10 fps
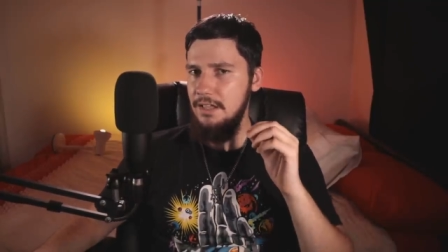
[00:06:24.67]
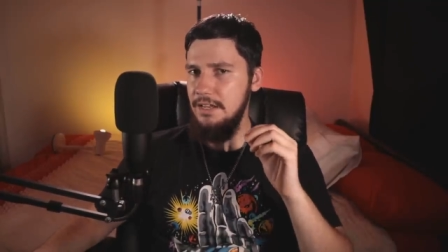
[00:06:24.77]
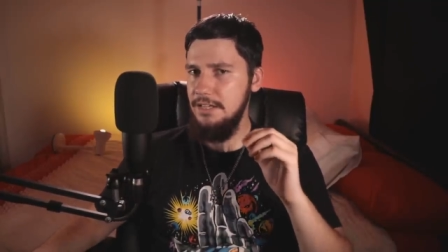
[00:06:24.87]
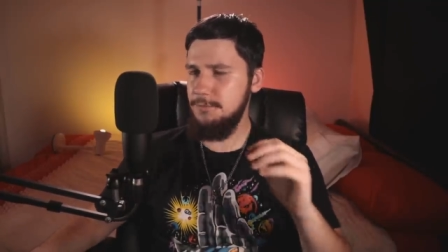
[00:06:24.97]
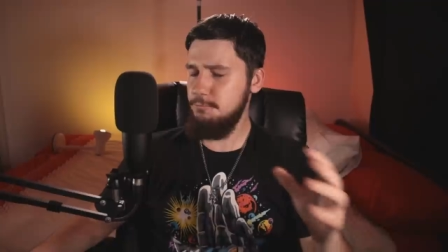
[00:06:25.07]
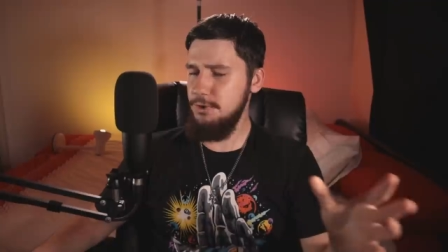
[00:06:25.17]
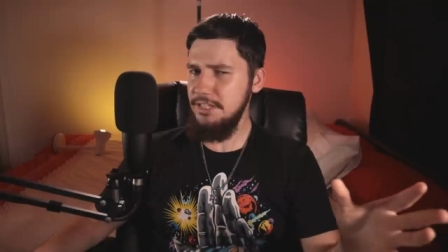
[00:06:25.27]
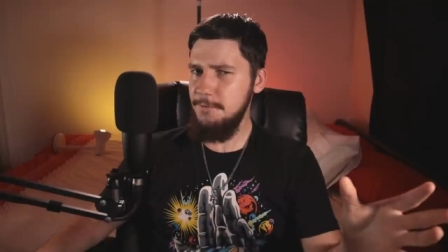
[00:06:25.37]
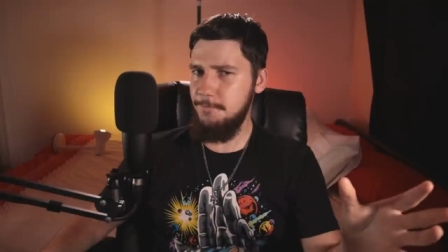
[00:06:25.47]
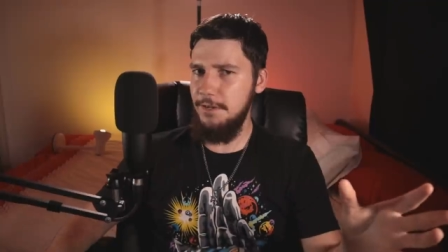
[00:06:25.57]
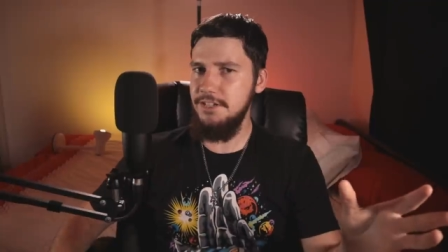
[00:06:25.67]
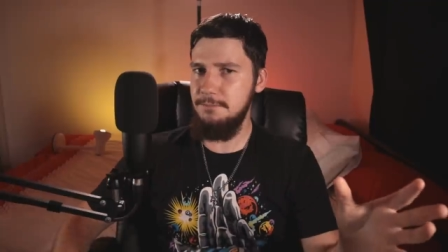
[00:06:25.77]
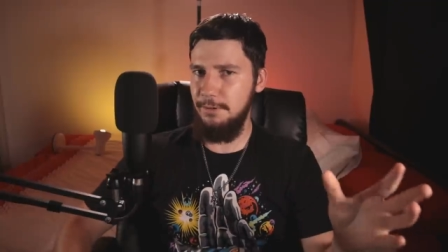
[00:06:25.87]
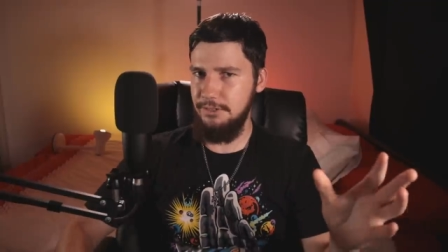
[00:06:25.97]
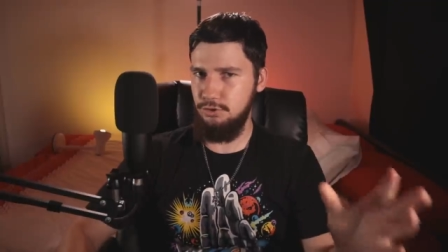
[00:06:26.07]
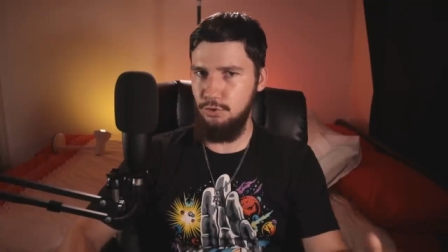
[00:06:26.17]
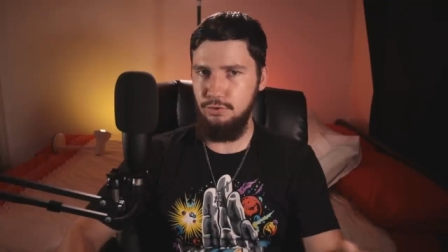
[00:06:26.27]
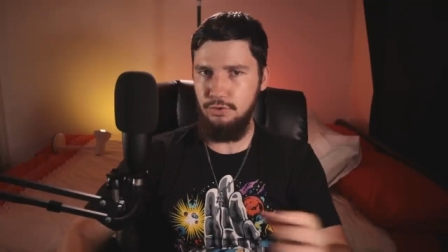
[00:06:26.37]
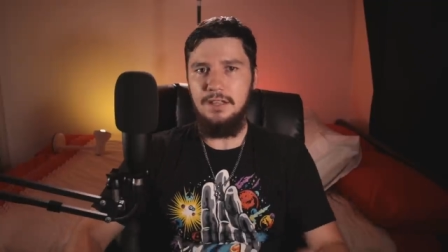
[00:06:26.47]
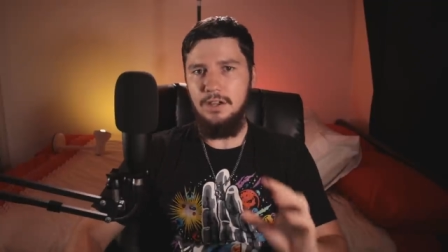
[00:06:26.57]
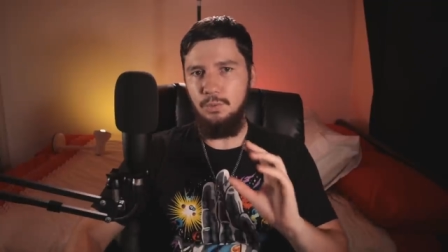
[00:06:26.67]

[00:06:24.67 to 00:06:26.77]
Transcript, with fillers: is really funded by Google.